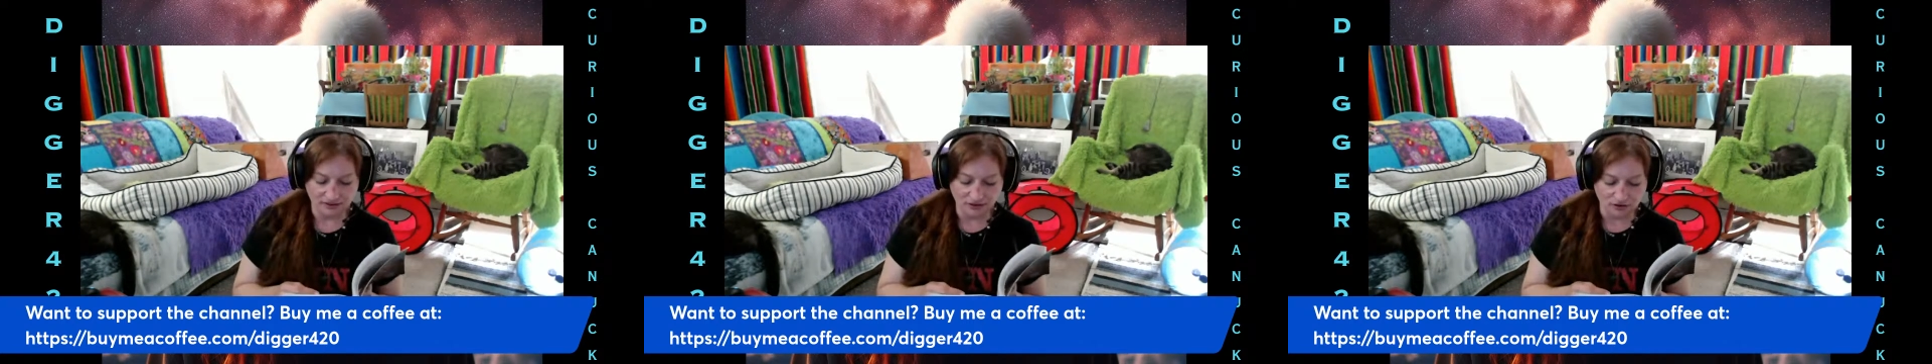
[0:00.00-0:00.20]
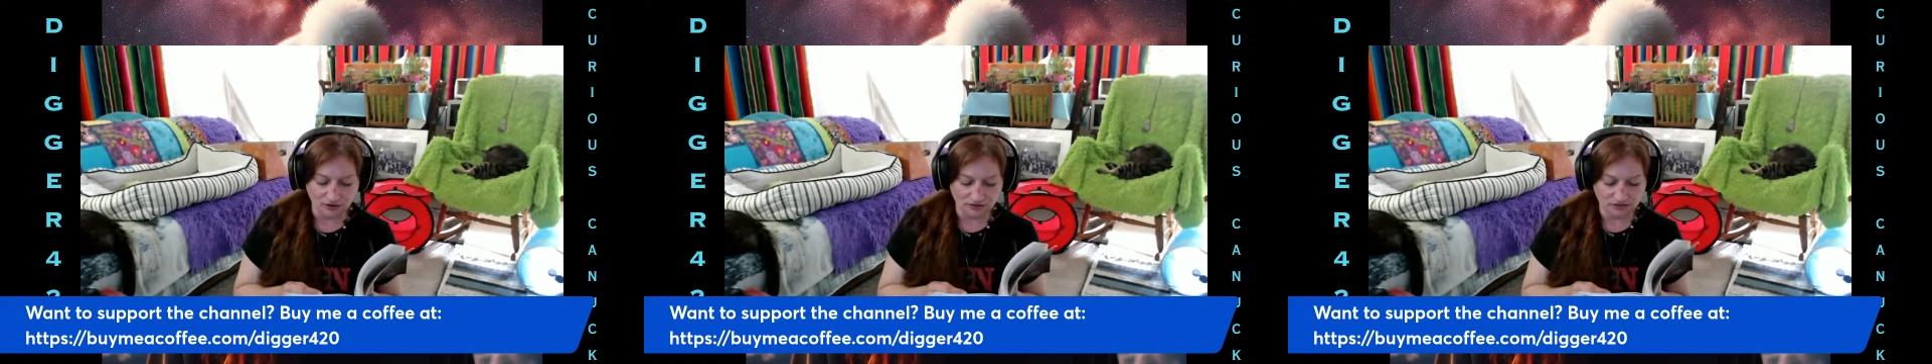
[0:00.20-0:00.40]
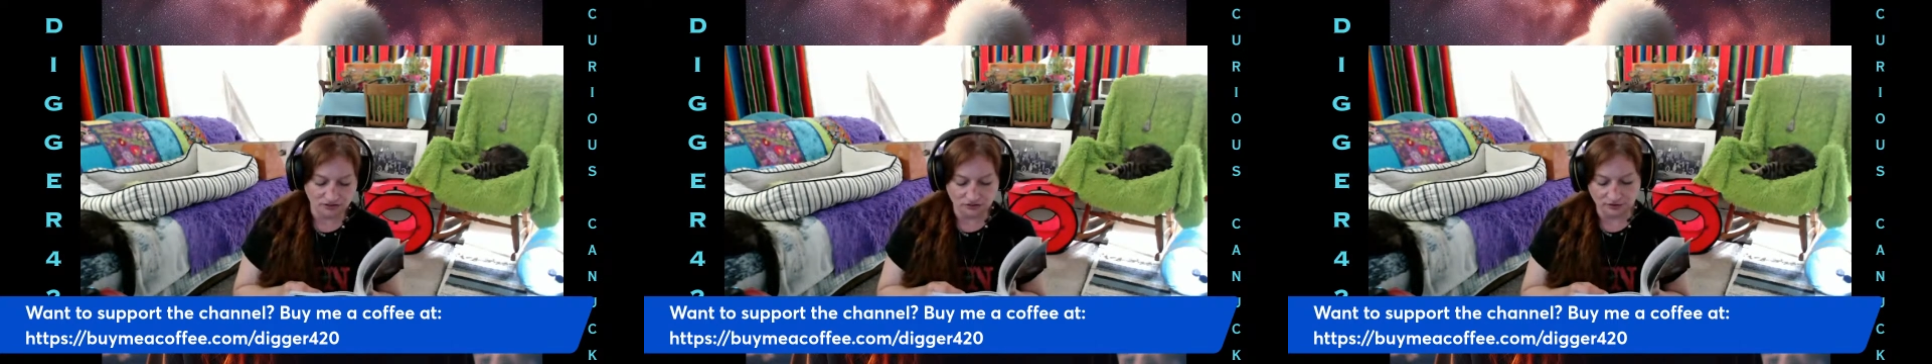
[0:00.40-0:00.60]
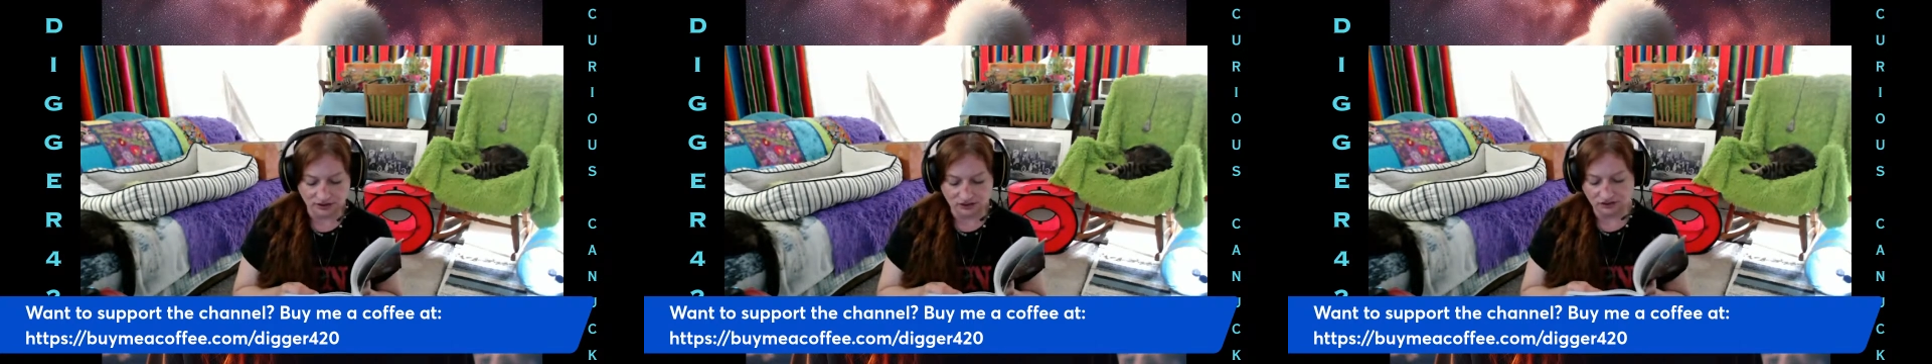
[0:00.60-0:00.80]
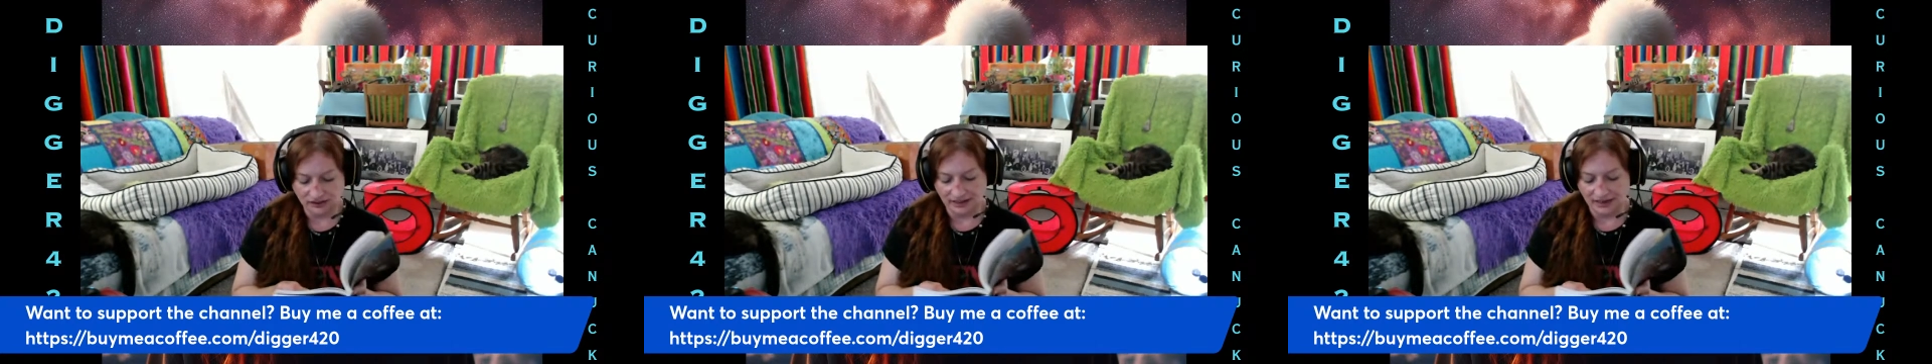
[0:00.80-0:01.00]

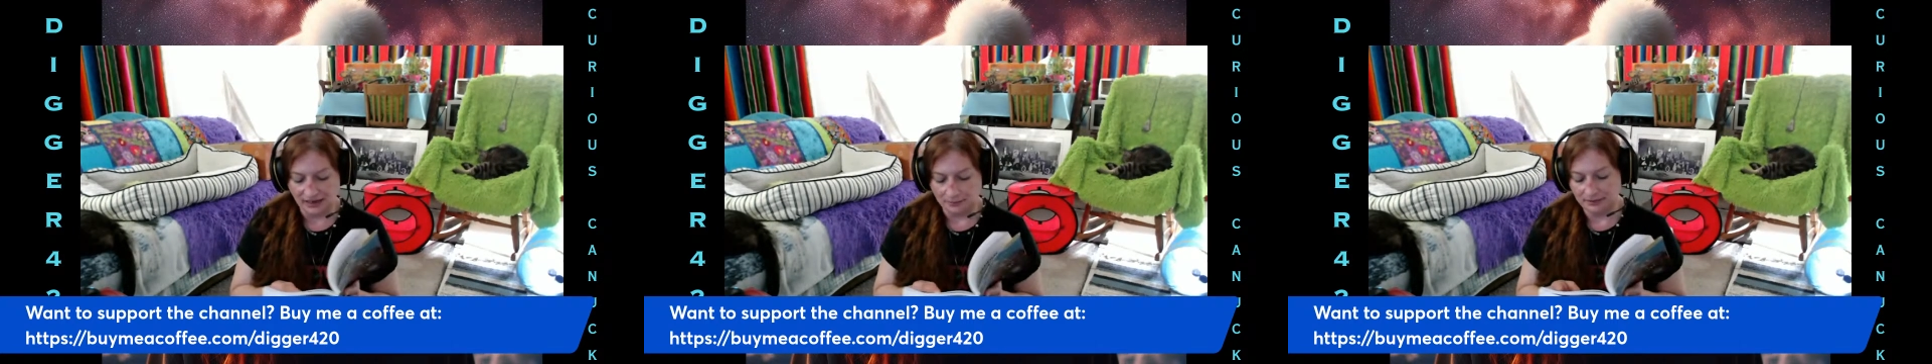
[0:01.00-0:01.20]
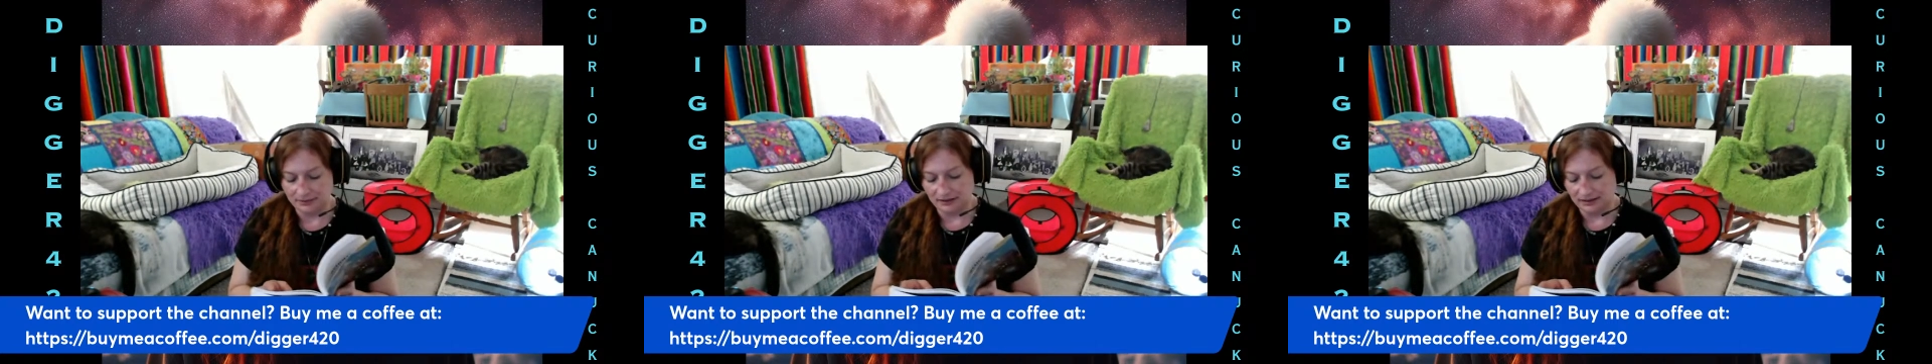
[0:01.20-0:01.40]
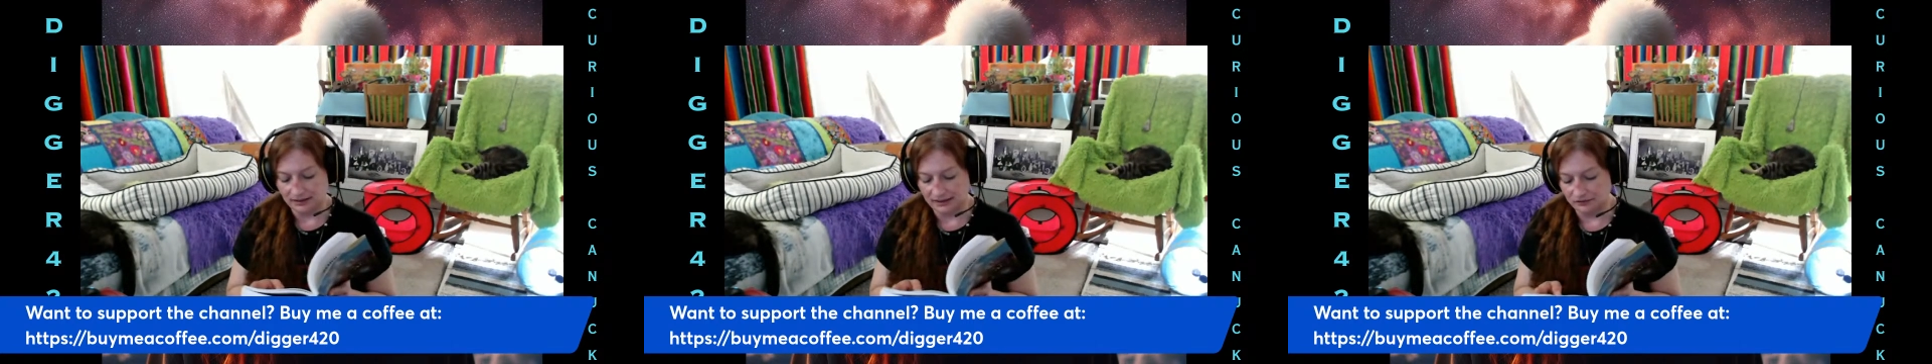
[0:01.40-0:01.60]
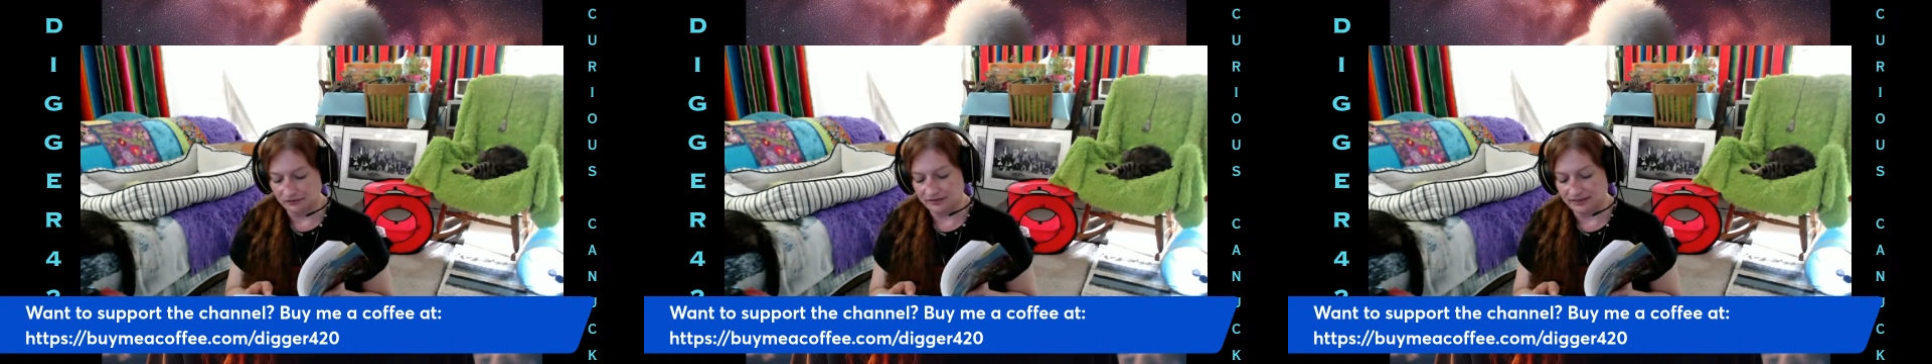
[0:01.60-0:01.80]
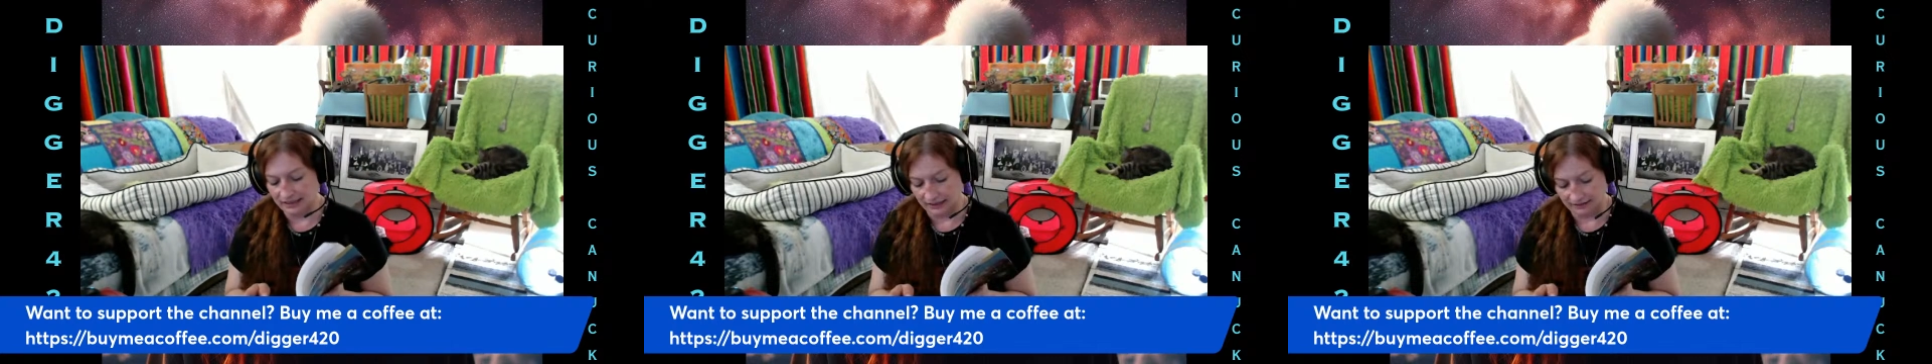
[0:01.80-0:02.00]
concentration camp at a later
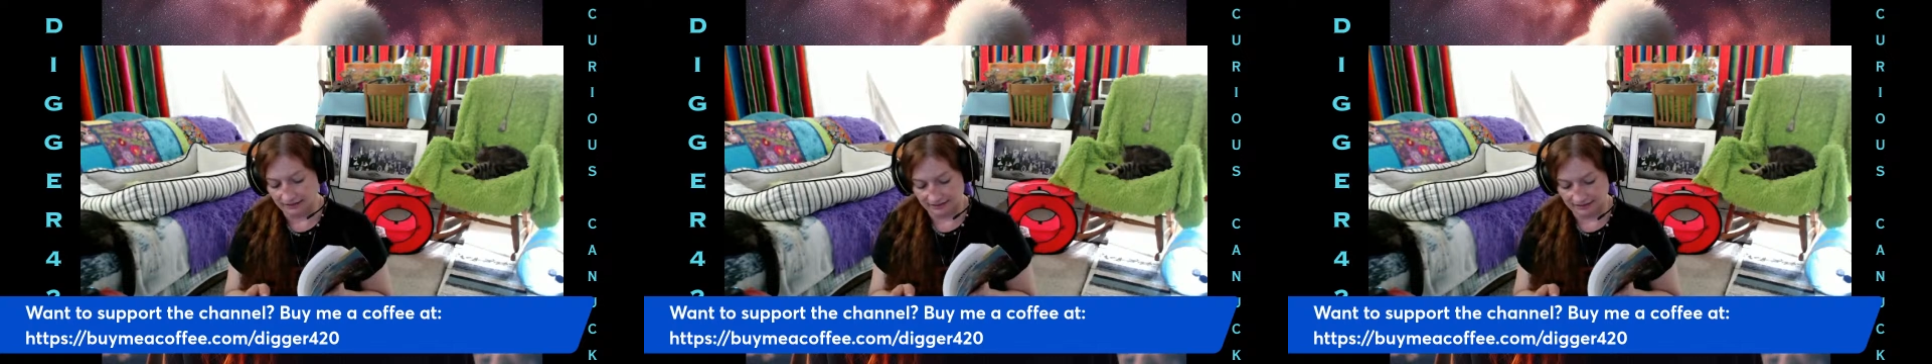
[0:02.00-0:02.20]
date.